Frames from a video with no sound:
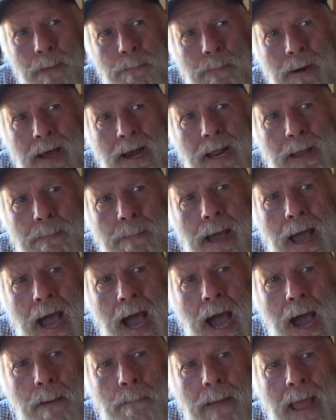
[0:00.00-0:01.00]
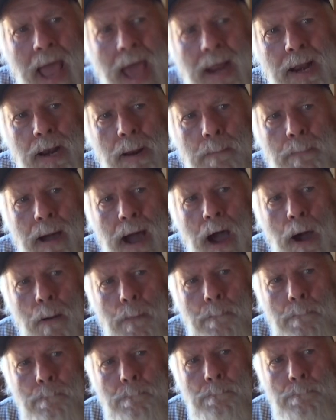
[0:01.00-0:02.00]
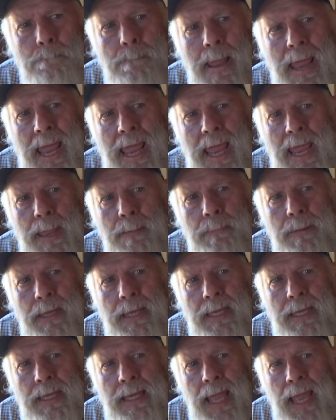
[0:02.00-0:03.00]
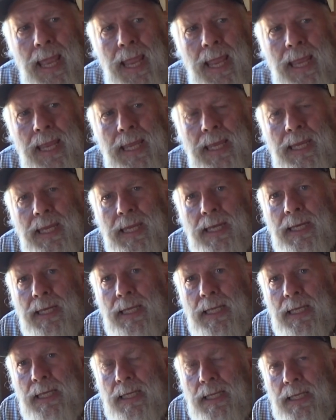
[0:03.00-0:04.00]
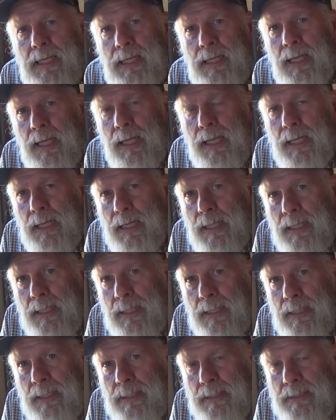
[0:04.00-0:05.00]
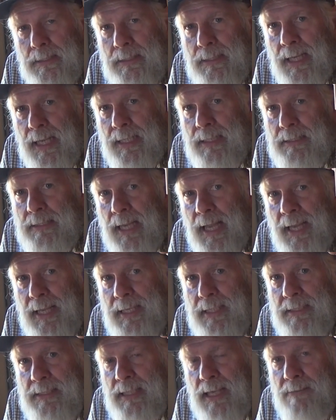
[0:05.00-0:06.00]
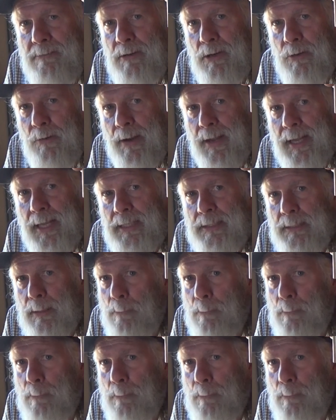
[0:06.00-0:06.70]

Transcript: But I'm at it about maybe 86, 87 grains.